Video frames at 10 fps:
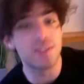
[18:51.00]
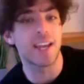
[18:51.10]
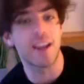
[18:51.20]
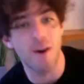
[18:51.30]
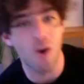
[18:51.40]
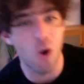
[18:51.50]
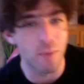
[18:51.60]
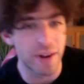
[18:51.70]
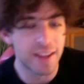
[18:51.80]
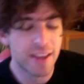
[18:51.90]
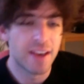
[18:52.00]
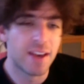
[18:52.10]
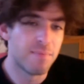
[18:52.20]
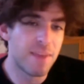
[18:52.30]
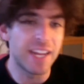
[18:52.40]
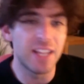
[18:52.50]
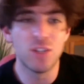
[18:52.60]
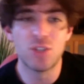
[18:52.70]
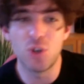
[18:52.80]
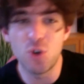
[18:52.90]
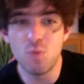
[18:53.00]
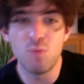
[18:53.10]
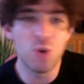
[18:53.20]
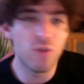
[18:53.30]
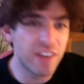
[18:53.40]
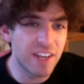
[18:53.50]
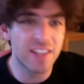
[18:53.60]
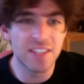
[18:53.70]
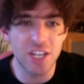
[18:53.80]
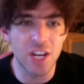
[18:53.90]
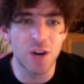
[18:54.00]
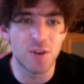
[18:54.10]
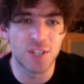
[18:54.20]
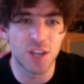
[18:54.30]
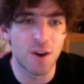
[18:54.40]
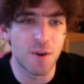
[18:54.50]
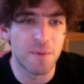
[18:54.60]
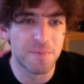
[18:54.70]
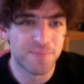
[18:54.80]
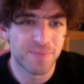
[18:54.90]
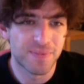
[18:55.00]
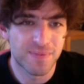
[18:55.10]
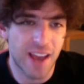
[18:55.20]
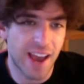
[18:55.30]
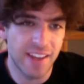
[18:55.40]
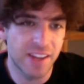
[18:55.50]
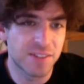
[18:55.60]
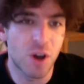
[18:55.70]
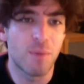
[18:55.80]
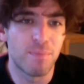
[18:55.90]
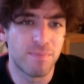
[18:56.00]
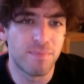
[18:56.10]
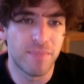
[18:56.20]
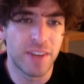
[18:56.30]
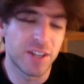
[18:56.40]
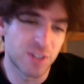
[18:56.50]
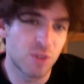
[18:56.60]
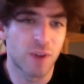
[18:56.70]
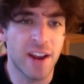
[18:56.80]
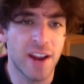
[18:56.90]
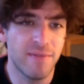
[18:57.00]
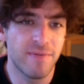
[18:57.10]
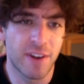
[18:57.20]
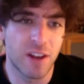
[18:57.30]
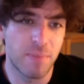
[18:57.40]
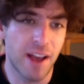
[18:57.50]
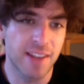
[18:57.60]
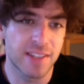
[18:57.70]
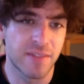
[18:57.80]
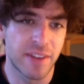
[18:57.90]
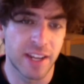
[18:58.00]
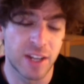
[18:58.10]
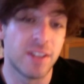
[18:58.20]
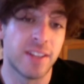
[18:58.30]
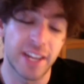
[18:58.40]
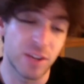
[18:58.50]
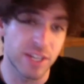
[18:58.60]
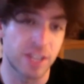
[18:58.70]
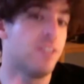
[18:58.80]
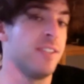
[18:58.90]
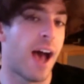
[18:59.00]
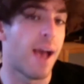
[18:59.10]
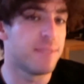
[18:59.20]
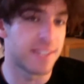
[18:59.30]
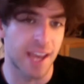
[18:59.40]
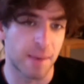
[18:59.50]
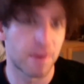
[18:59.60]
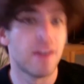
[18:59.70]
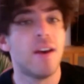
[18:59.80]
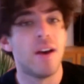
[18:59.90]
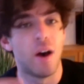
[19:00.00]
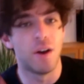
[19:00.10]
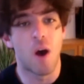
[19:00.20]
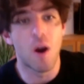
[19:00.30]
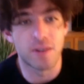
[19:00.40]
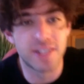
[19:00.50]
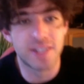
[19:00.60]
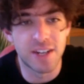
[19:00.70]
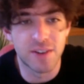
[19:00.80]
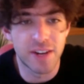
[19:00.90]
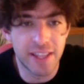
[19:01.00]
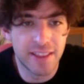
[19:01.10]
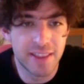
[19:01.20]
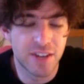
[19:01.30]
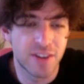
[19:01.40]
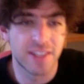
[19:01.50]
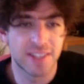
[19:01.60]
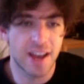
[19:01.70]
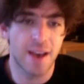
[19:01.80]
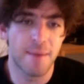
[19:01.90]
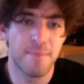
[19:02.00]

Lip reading: at home and making Zoom movies, you know. So I think it's all in its own right fairly positive, and a good, like you said, good timestamp on art during this time.